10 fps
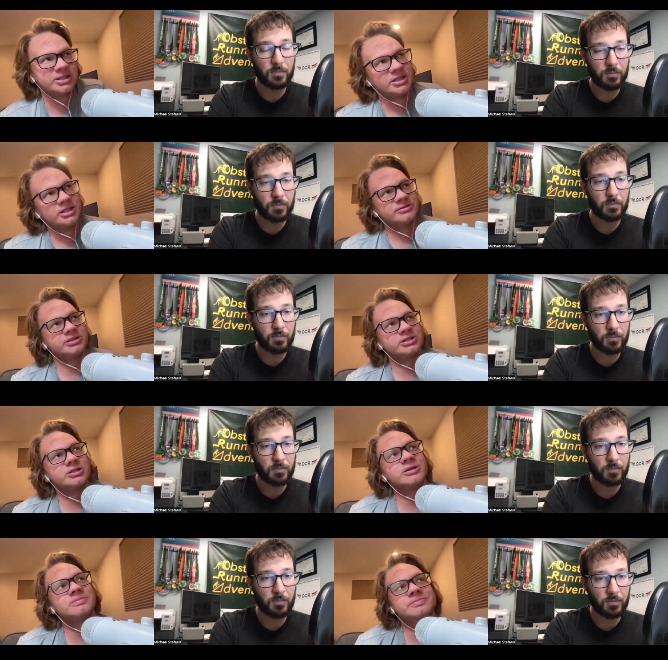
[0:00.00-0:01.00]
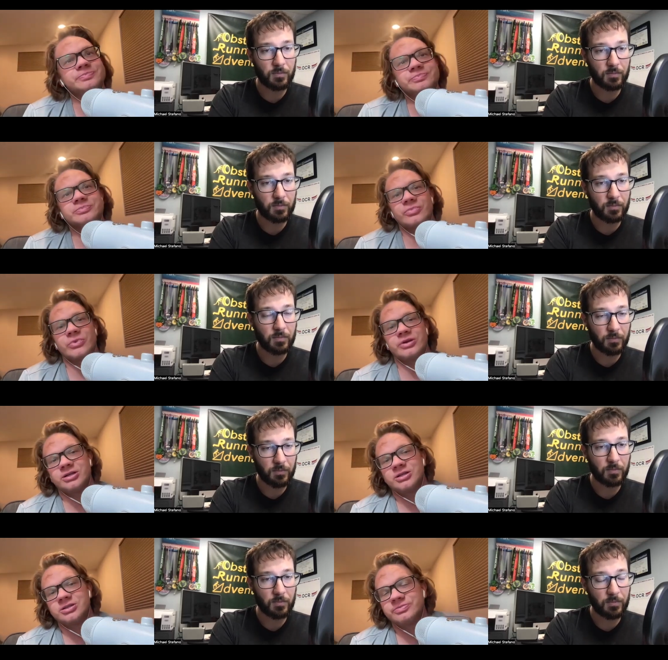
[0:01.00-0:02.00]
Speaker 1: for sure.
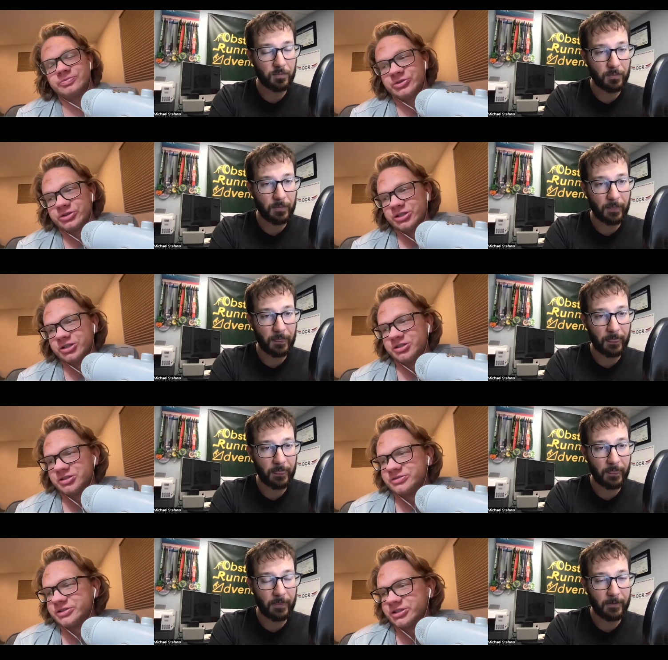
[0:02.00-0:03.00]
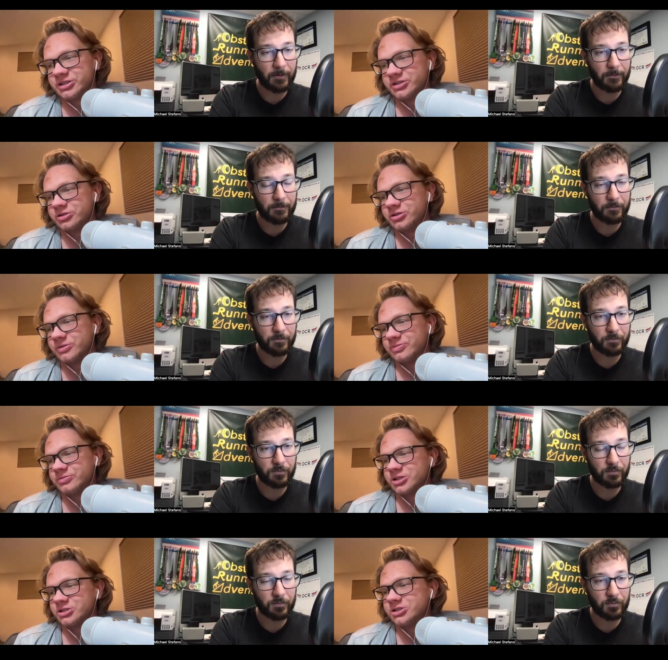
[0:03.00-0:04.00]
But they are a very corrupt
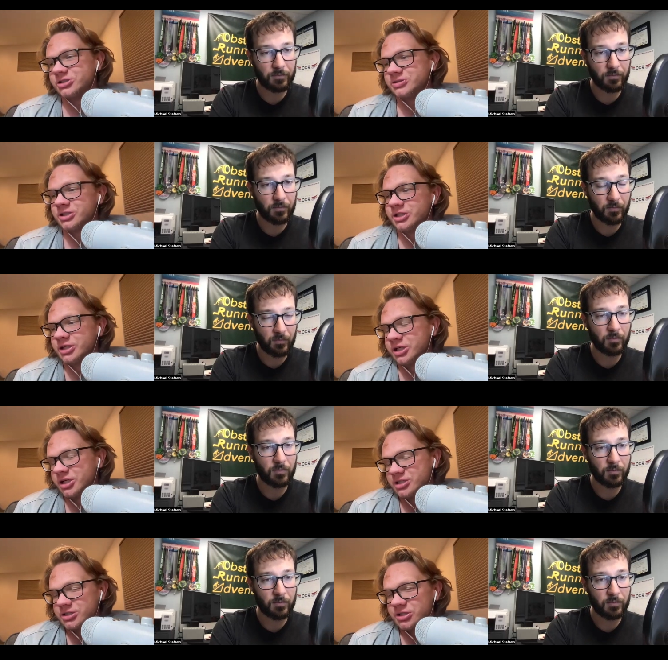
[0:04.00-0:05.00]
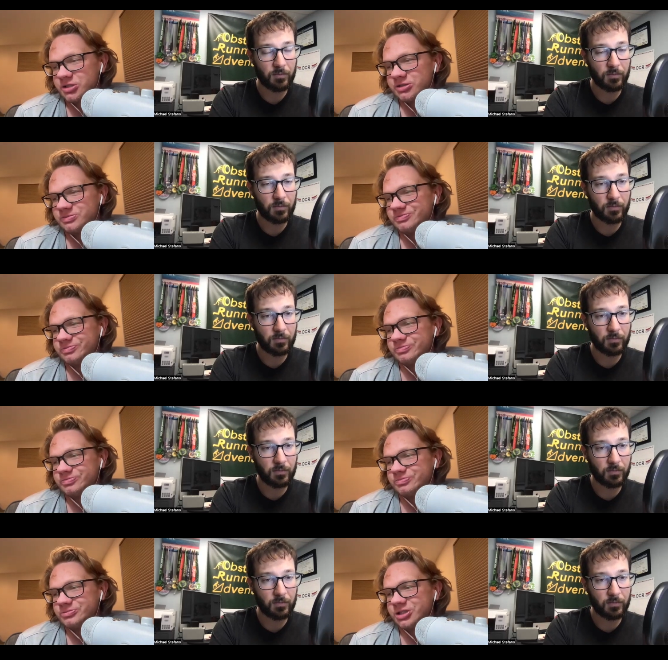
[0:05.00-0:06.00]
country. So
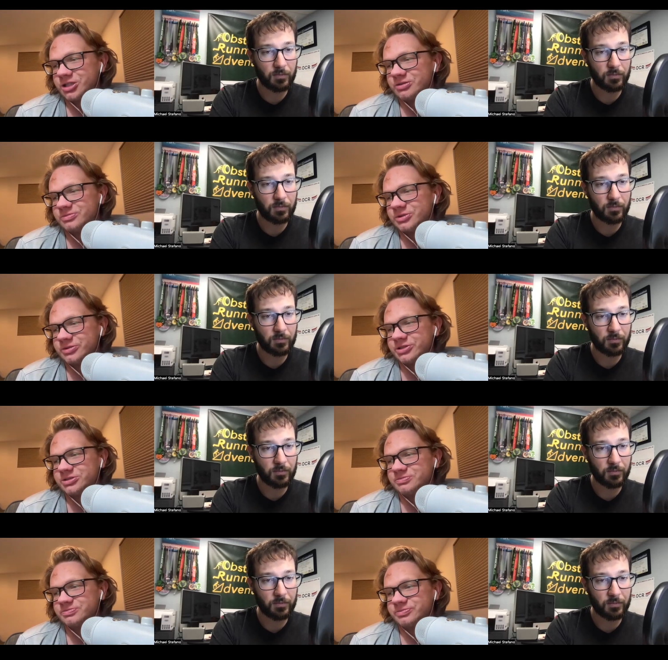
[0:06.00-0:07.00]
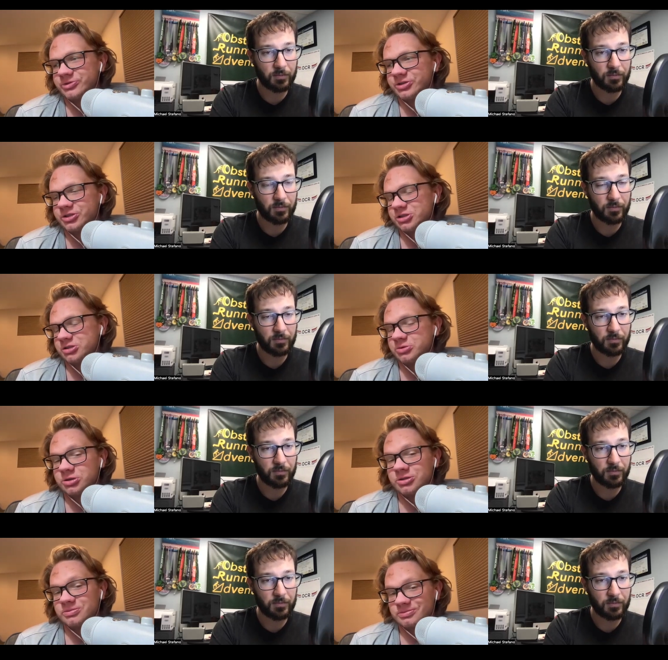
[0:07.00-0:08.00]
yeah, I mean, they are at war.